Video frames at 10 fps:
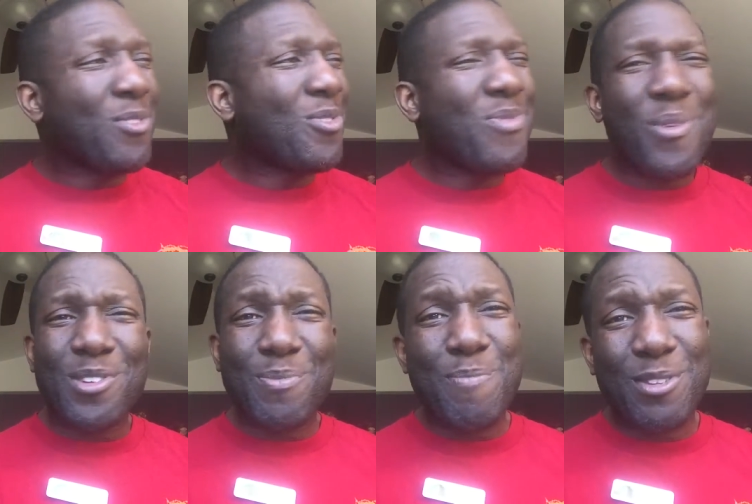there's
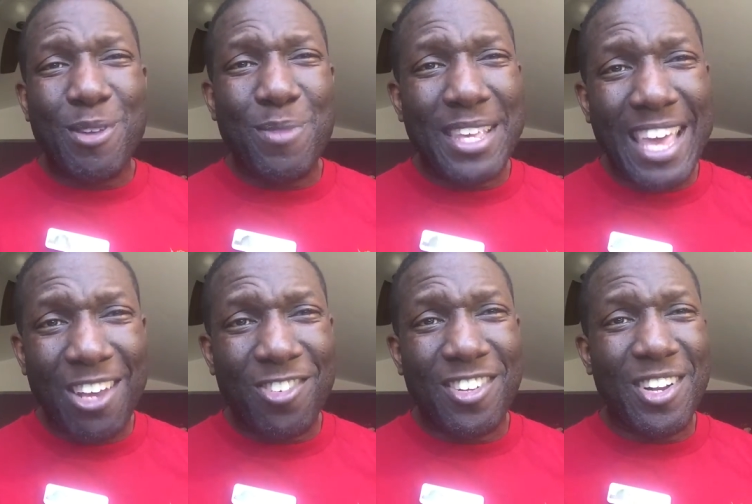some
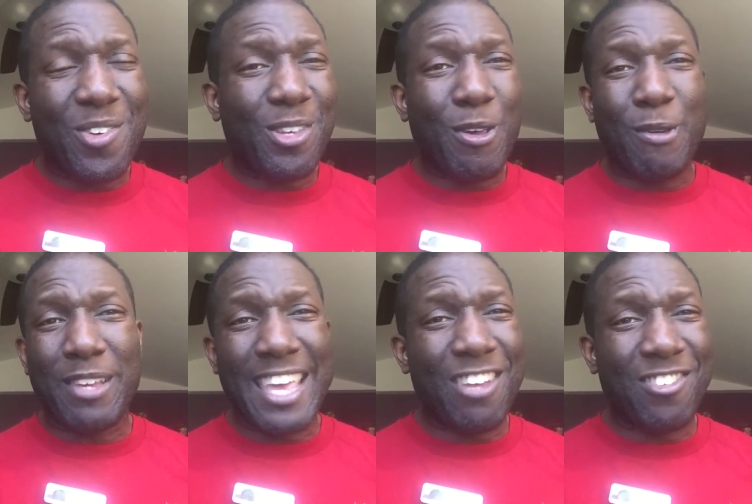miscommunication, there's some
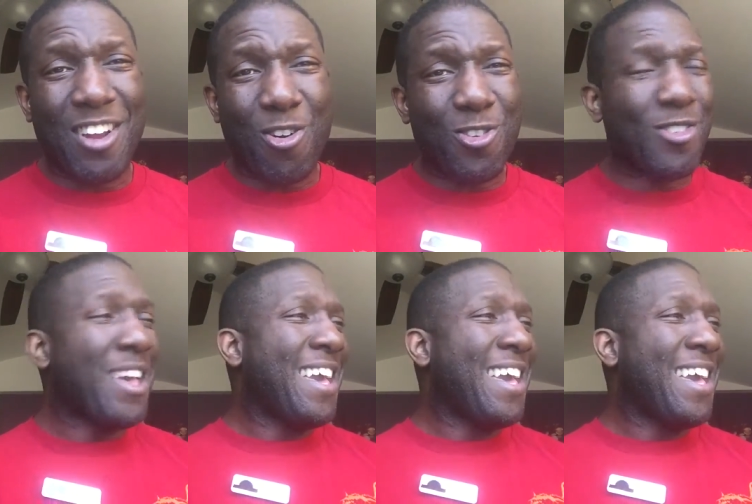communication errors,